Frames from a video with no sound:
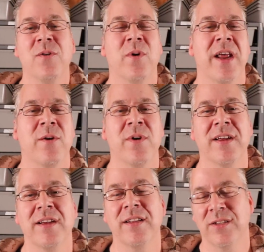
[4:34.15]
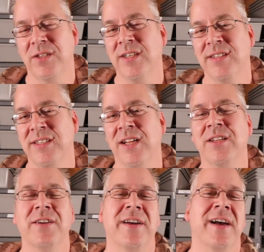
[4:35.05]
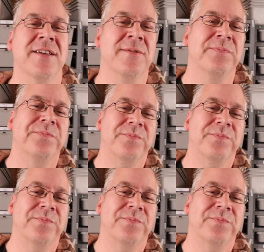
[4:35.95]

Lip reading: what I want to sell to you guys.